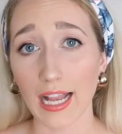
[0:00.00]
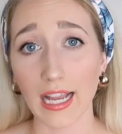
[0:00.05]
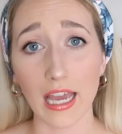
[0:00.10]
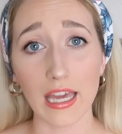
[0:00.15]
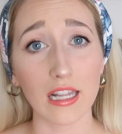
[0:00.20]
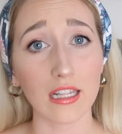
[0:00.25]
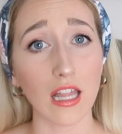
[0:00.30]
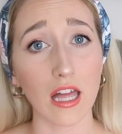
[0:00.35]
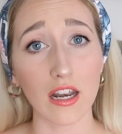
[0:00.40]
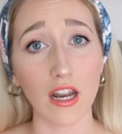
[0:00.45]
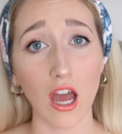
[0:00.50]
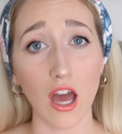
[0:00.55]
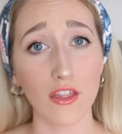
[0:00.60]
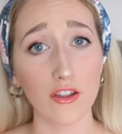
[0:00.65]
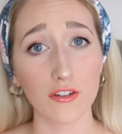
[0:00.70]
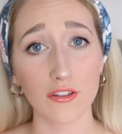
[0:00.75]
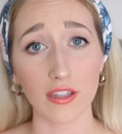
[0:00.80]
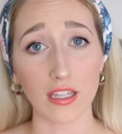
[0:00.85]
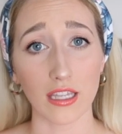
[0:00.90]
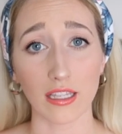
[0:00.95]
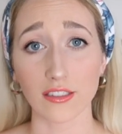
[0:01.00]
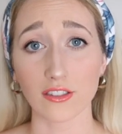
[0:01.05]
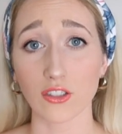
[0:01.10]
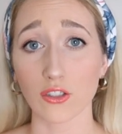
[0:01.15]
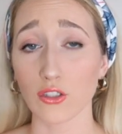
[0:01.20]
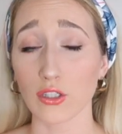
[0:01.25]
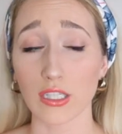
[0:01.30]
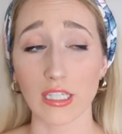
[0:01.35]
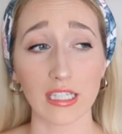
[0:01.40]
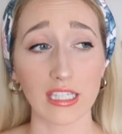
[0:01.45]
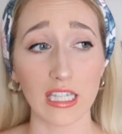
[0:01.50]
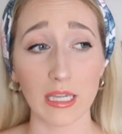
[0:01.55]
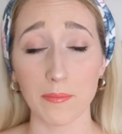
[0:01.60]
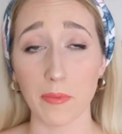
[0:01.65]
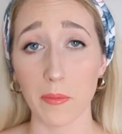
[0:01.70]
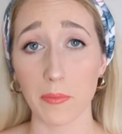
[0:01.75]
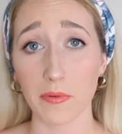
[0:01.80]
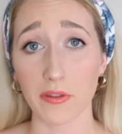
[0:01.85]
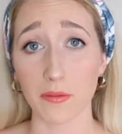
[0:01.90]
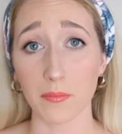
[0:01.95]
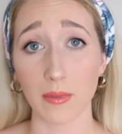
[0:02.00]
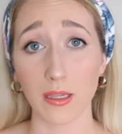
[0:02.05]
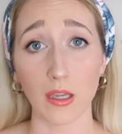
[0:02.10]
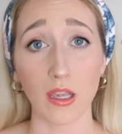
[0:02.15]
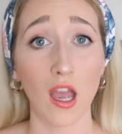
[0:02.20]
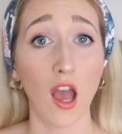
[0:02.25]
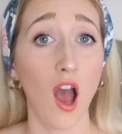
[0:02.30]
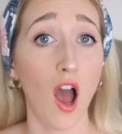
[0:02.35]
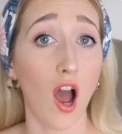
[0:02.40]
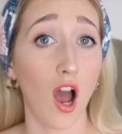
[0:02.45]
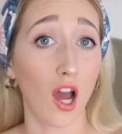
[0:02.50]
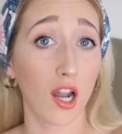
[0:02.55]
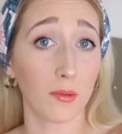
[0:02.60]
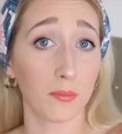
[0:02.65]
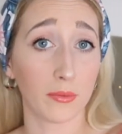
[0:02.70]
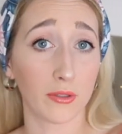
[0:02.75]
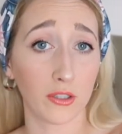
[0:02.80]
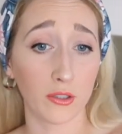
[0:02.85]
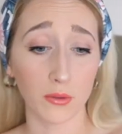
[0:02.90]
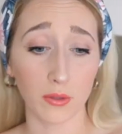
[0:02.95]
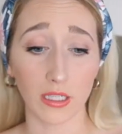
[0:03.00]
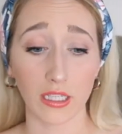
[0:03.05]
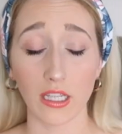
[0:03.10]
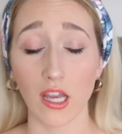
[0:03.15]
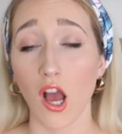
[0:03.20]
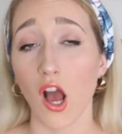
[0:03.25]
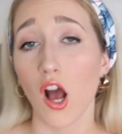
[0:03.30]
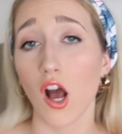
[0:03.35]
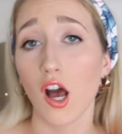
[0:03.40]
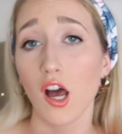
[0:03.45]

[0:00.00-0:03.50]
I got a lot of other things, so you can keep up with me on beauty,